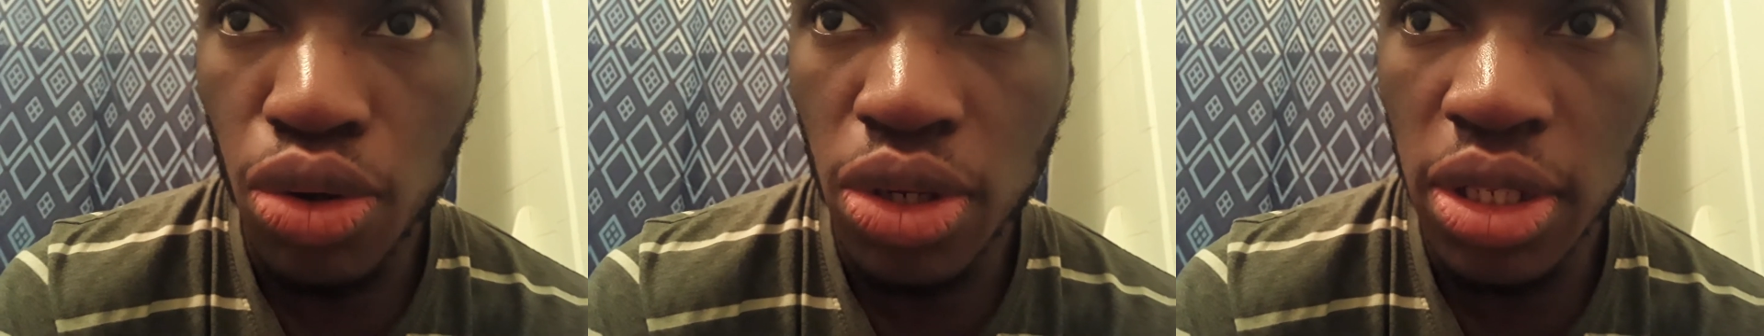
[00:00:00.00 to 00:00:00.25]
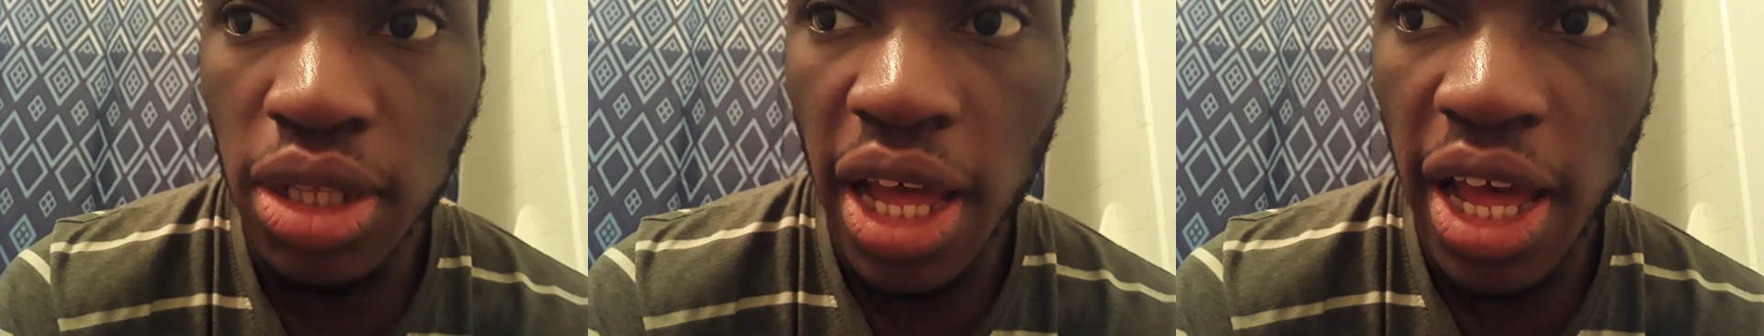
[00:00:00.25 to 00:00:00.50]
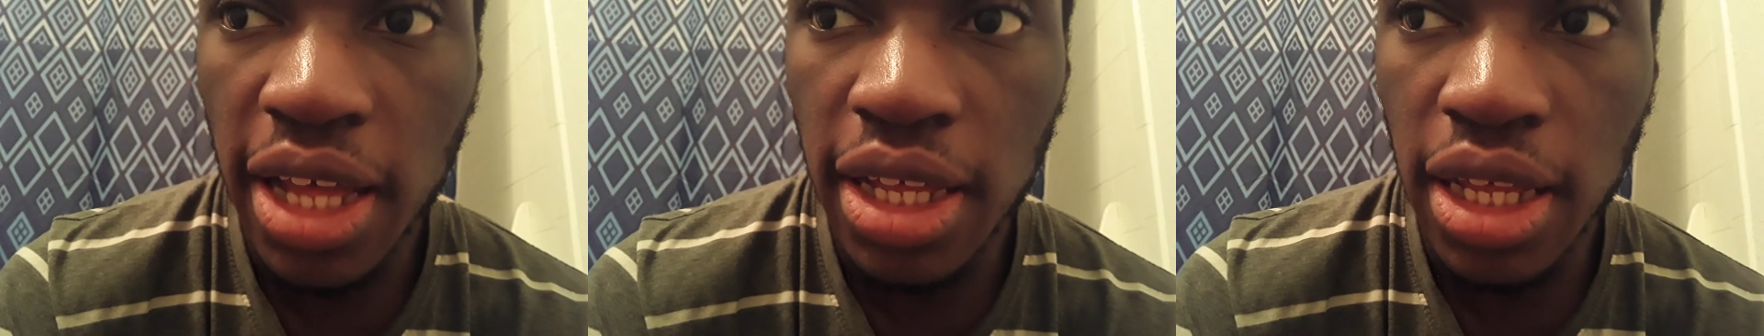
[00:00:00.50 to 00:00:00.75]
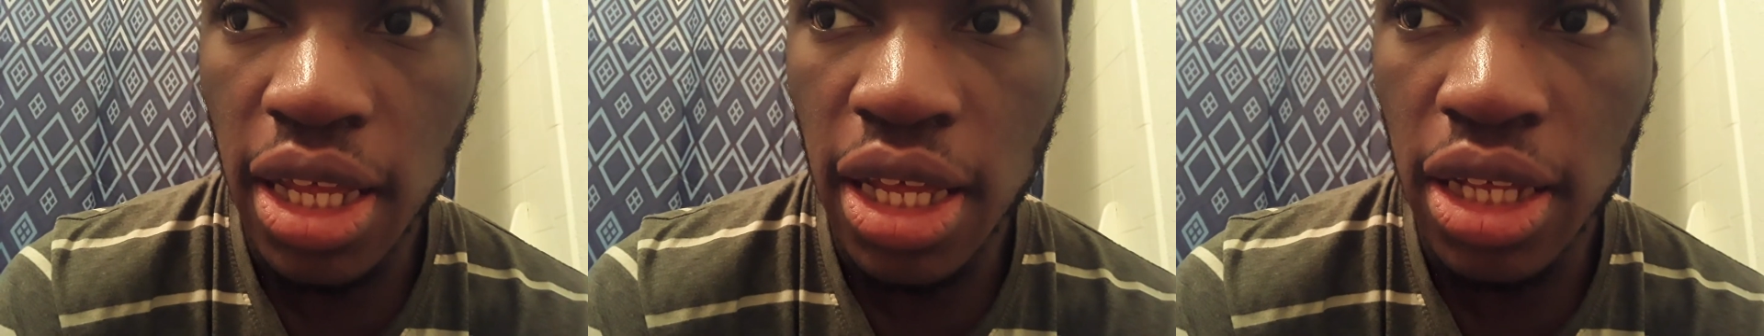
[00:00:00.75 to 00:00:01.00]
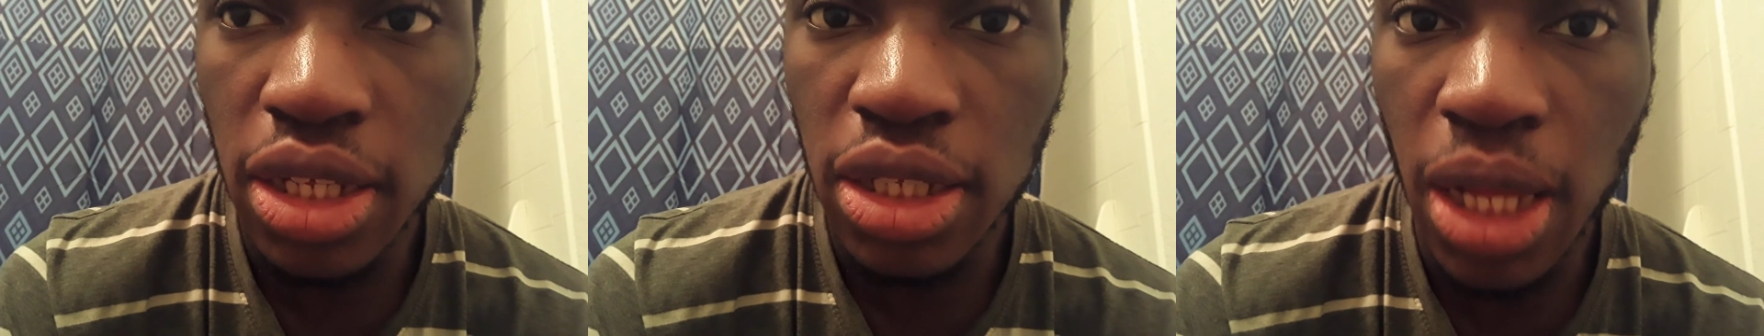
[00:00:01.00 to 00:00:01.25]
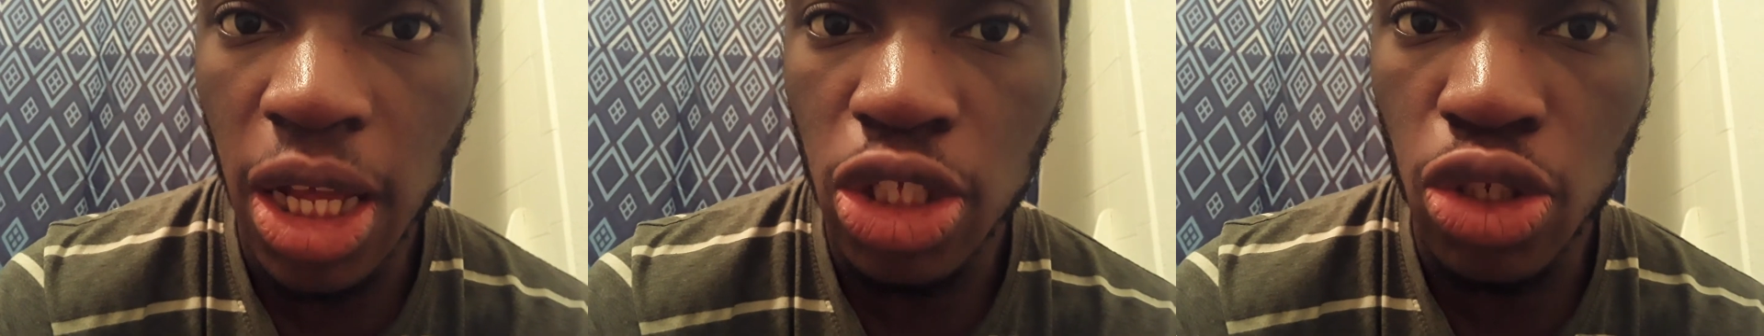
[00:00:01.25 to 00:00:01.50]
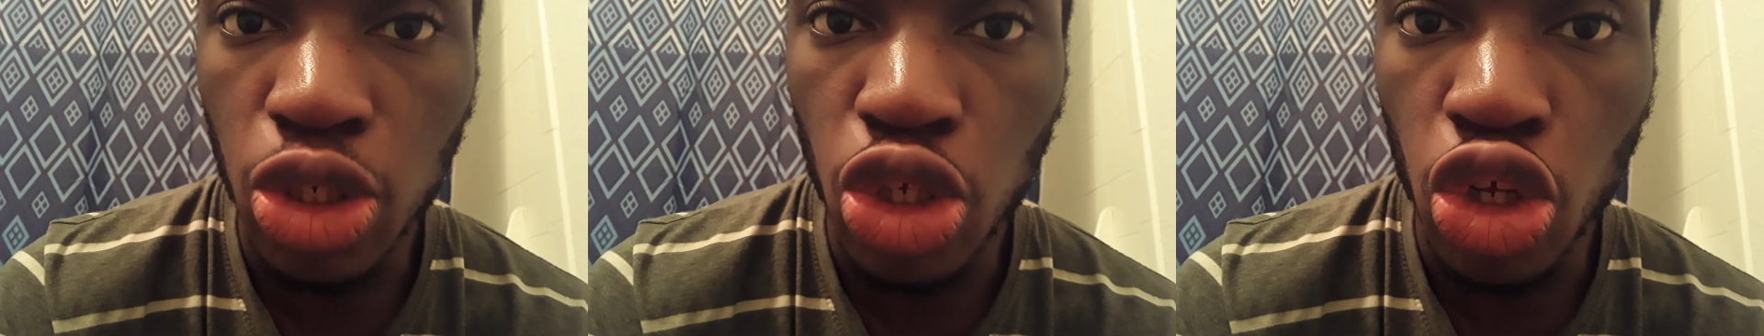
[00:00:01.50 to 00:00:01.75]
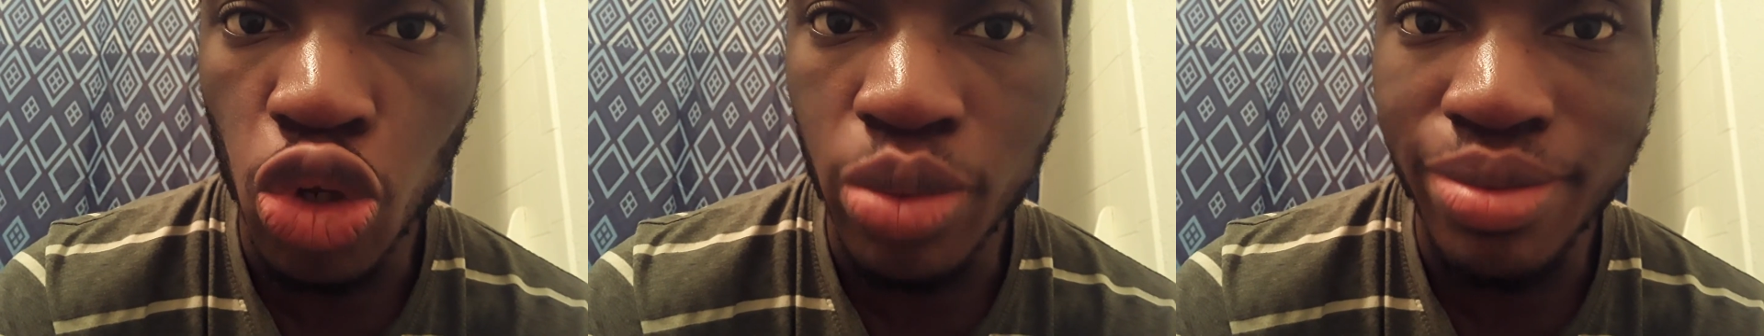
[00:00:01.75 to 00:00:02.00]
good night and good night to you.